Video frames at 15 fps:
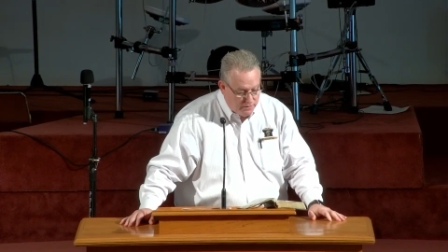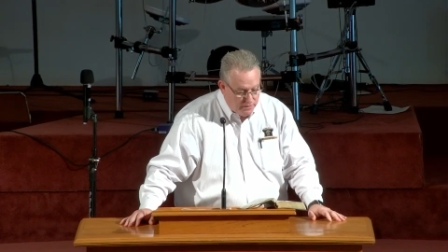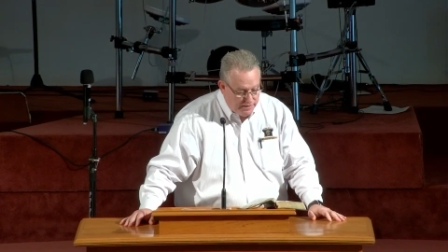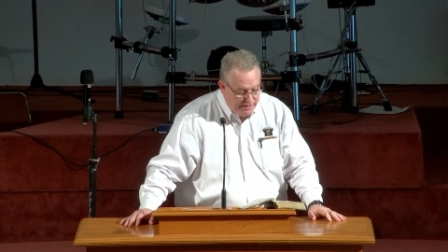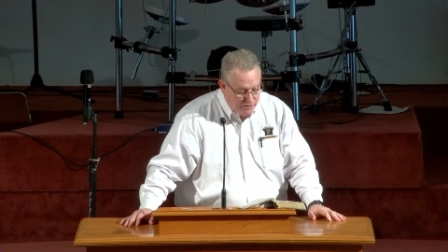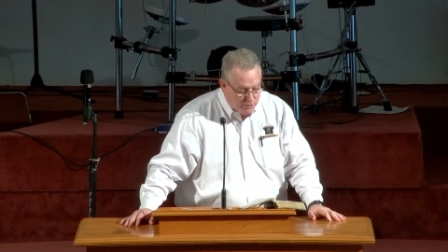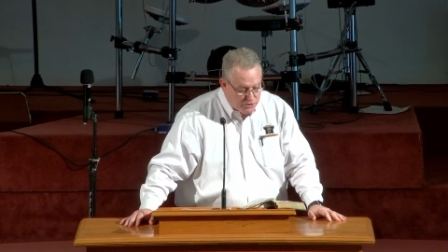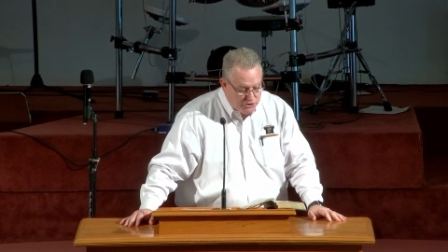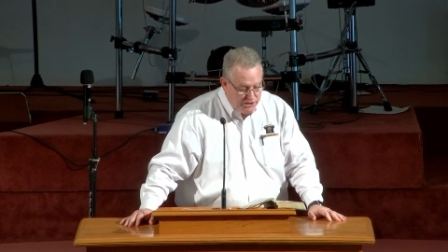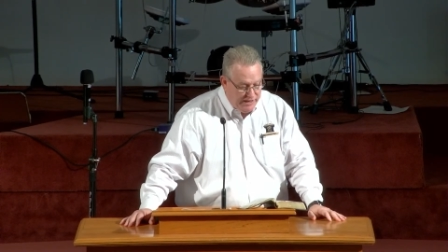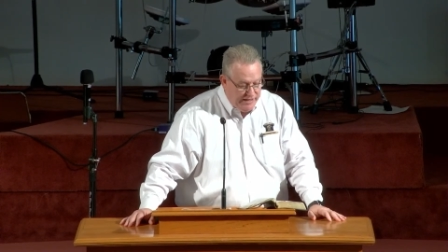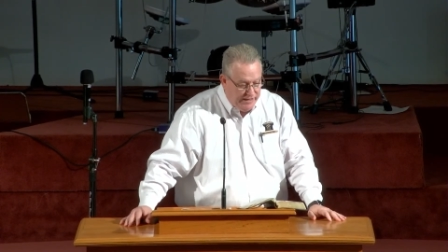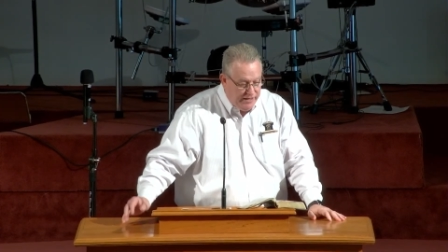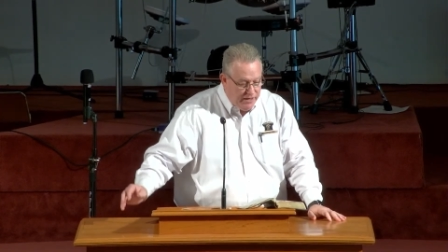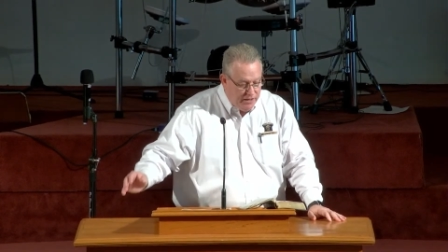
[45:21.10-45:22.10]
He or
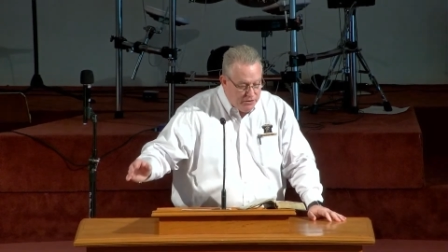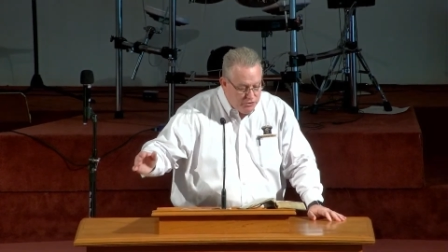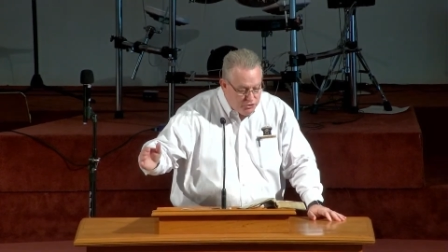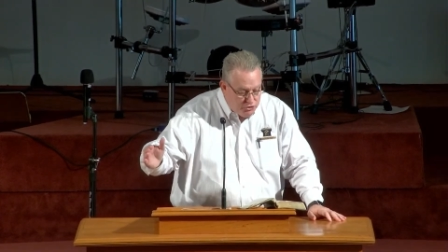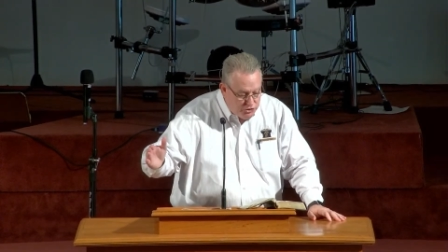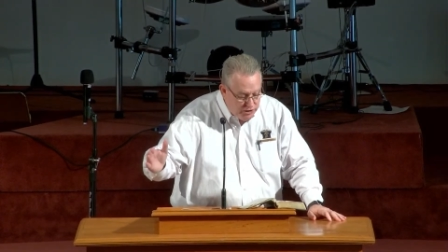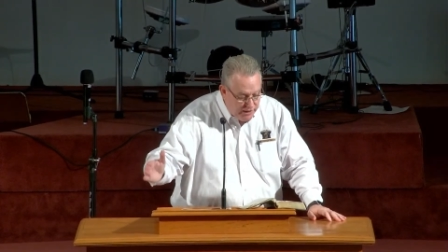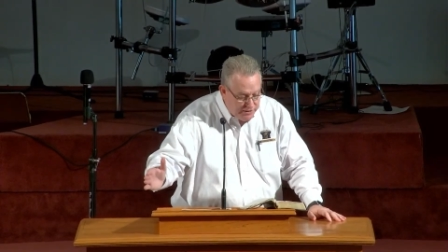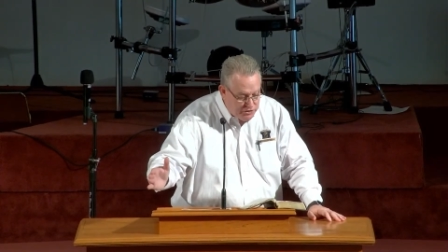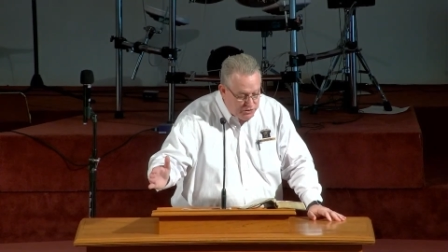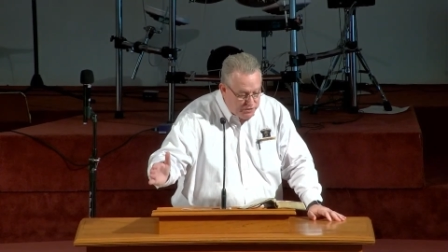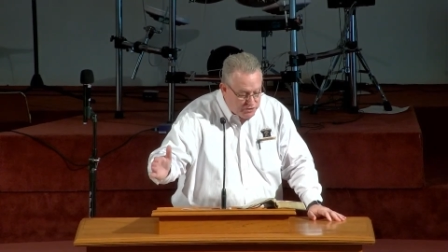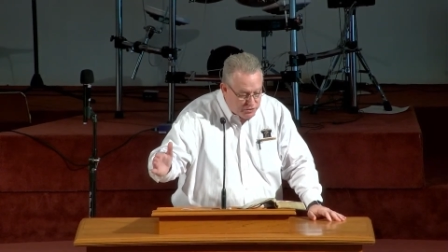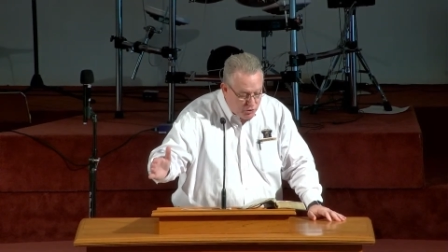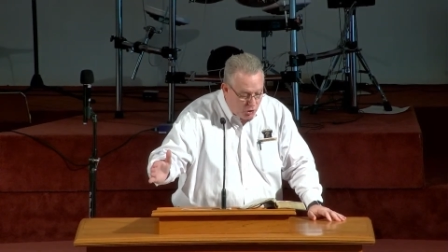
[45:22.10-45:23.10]
she
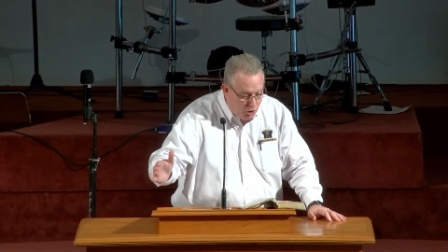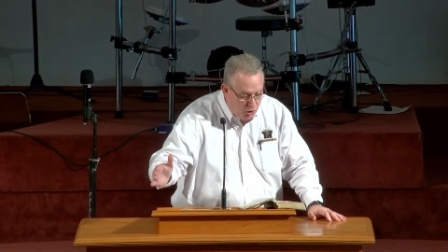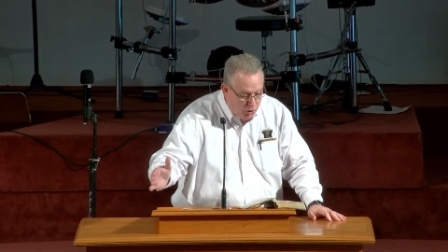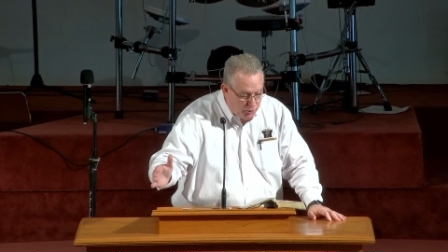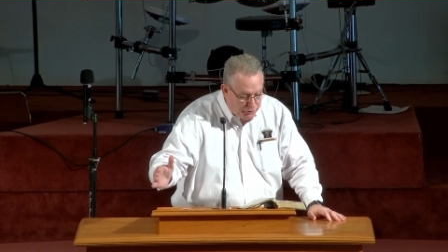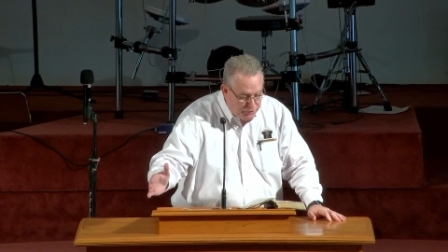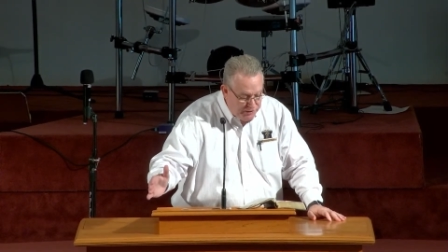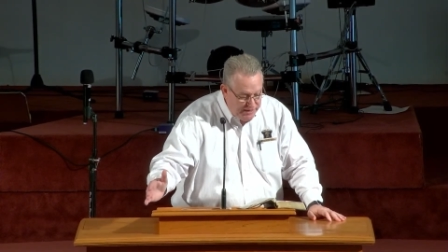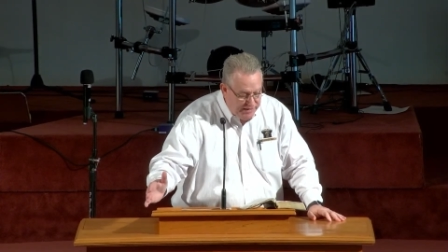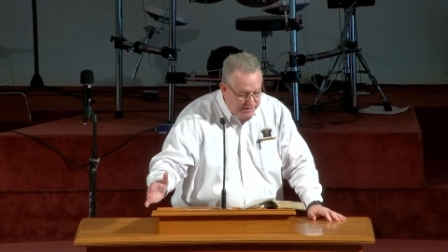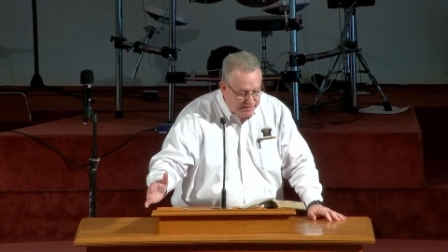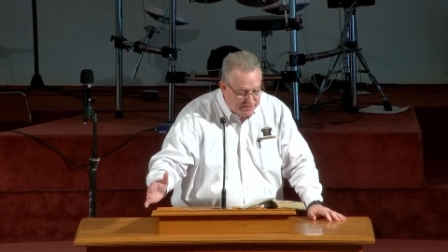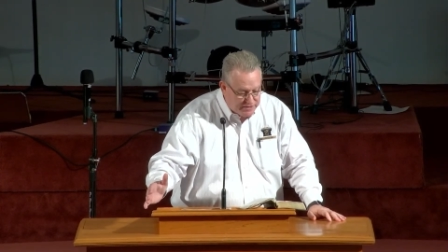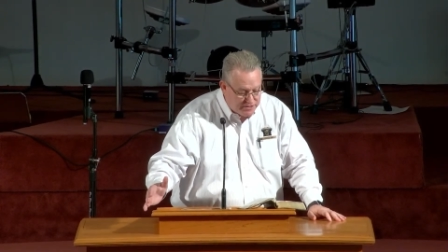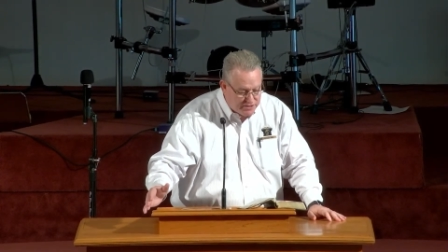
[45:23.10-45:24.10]
judges all
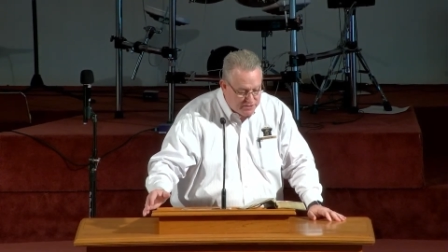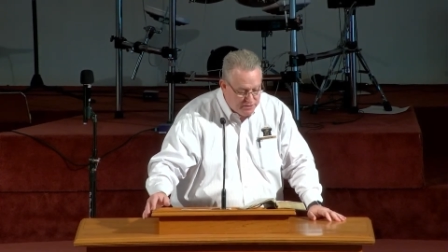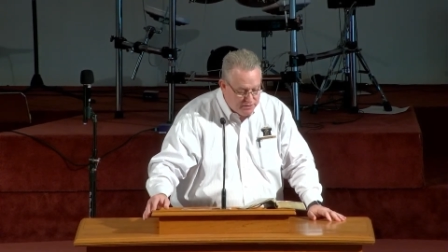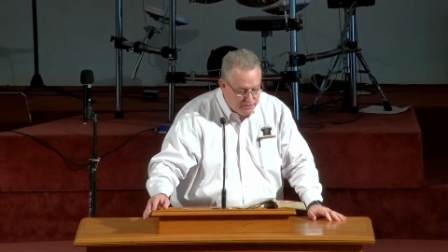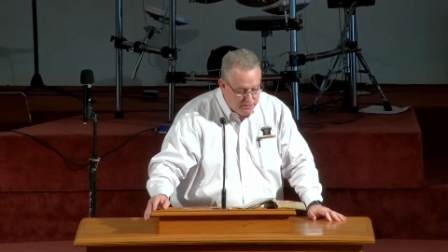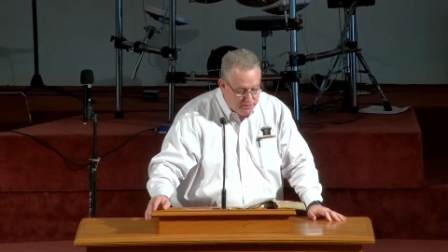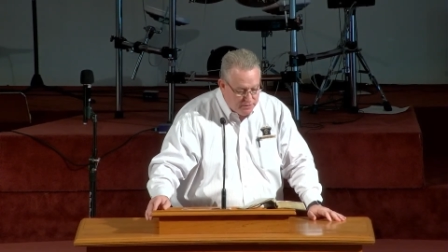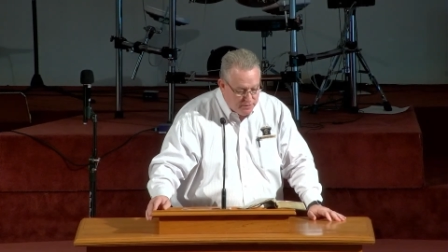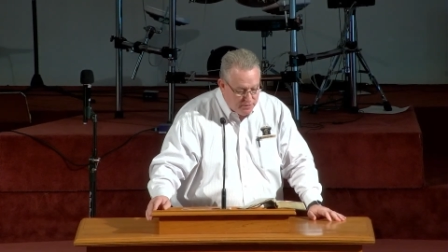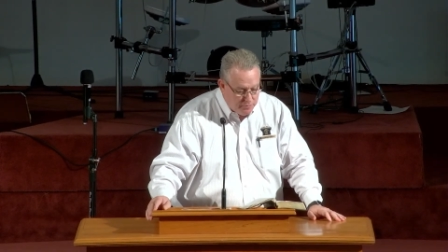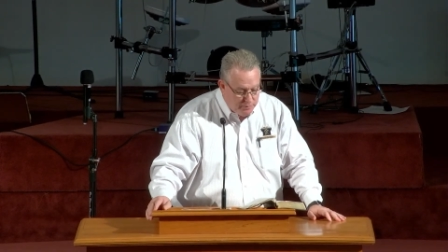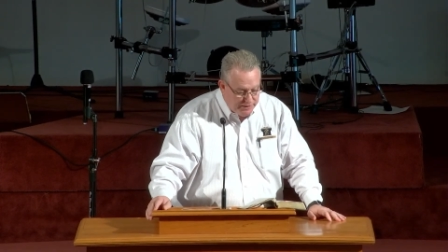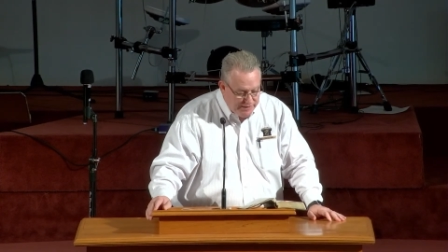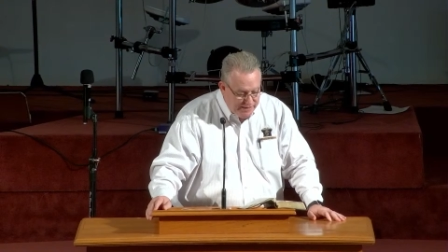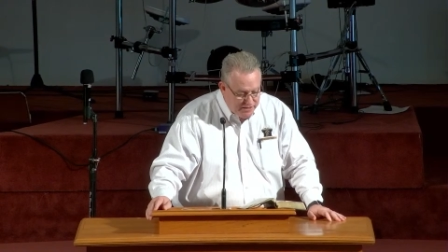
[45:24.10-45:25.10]
things,
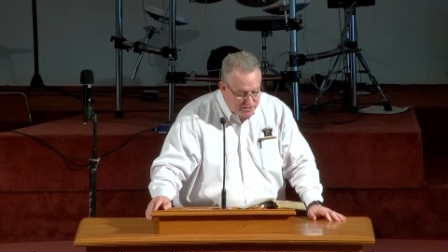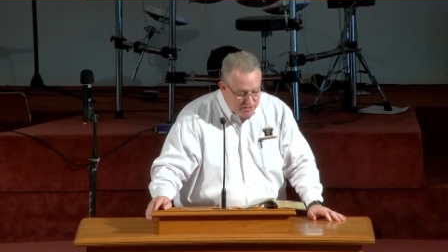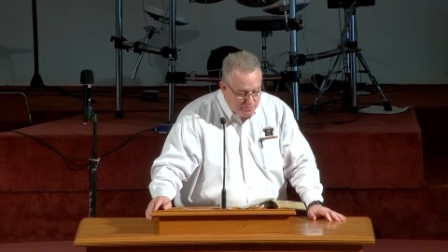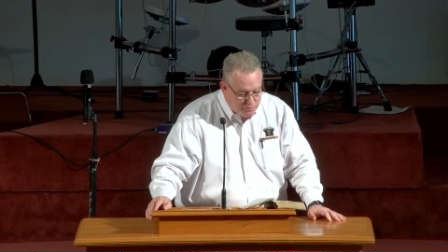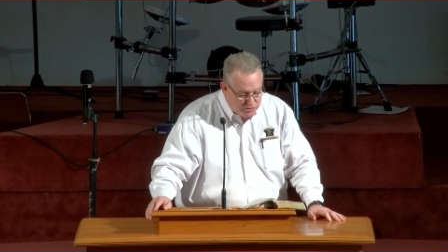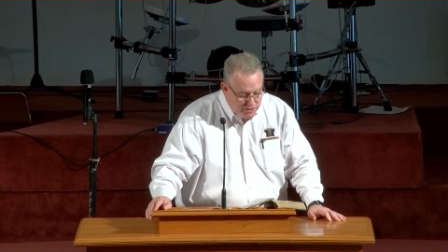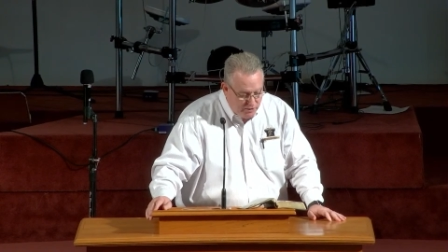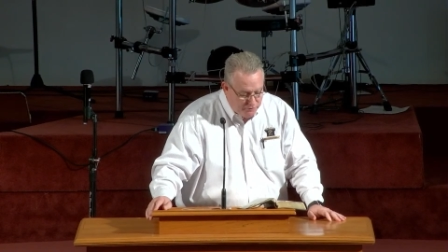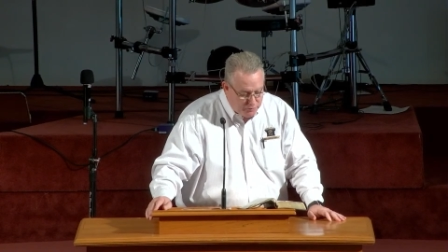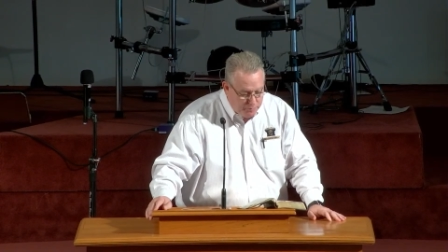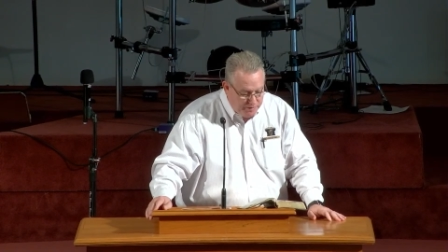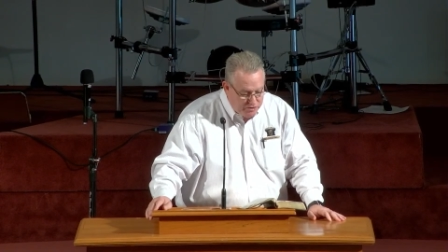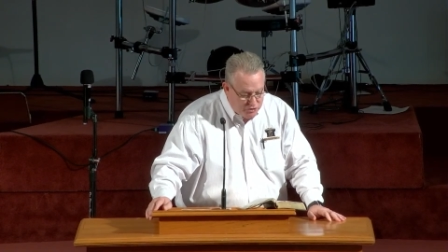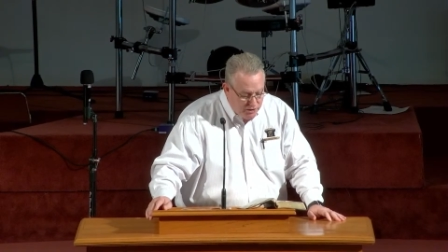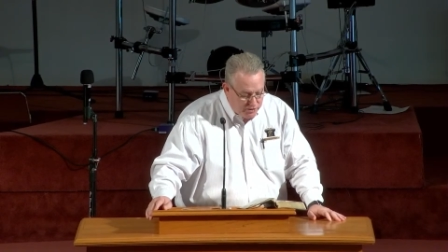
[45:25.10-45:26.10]
but is himself to
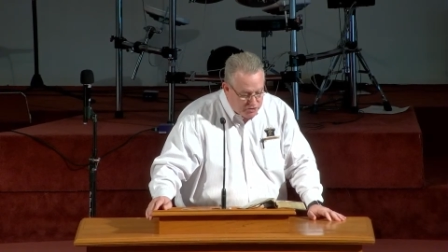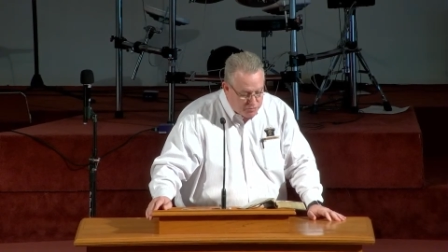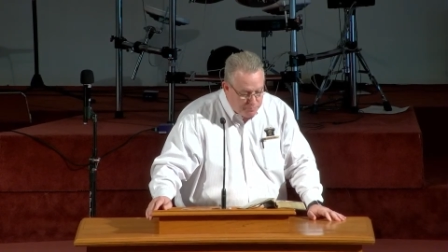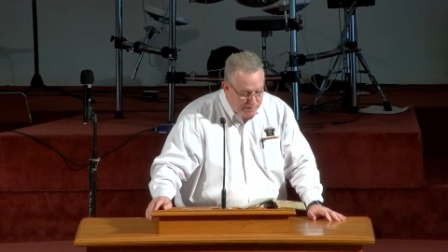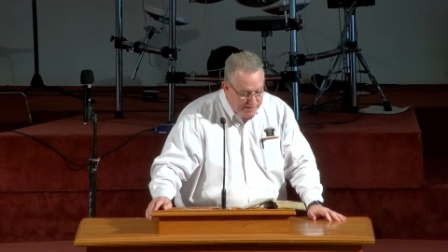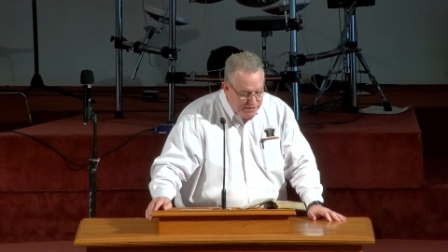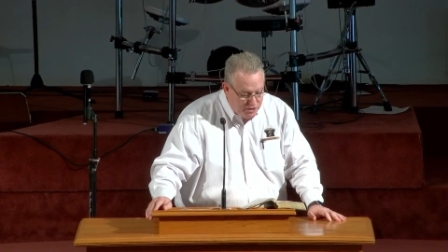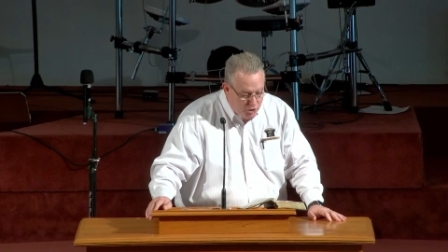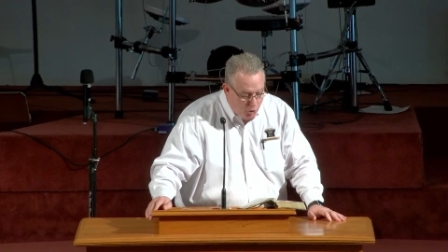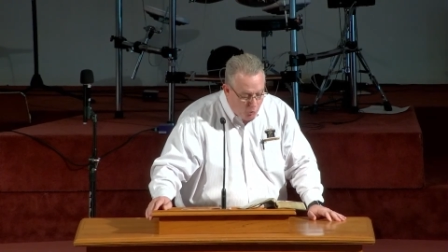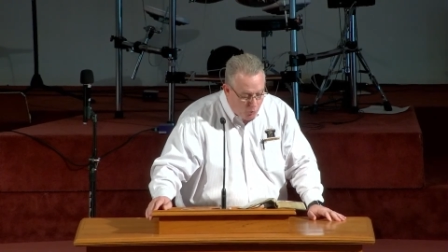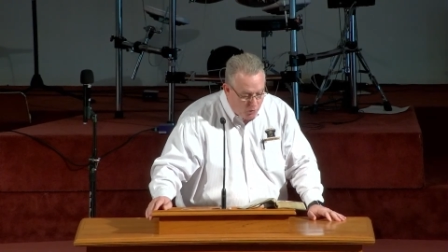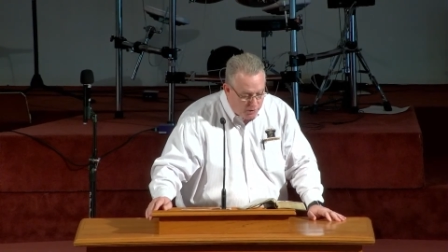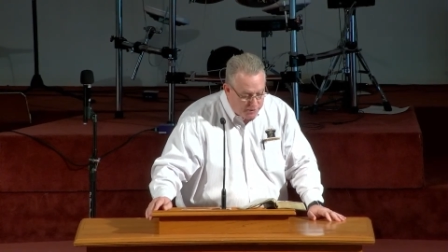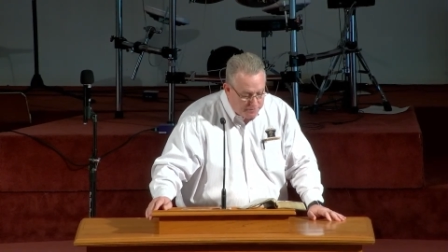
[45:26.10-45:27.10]
be judged by no
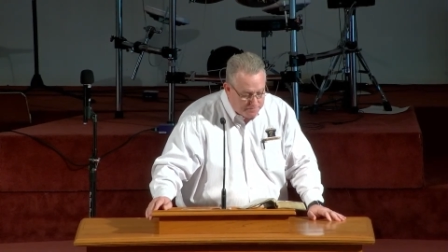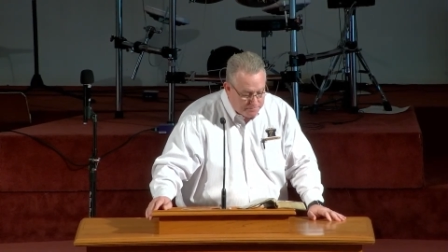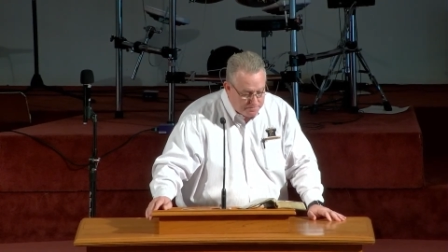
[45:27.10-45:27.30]
one.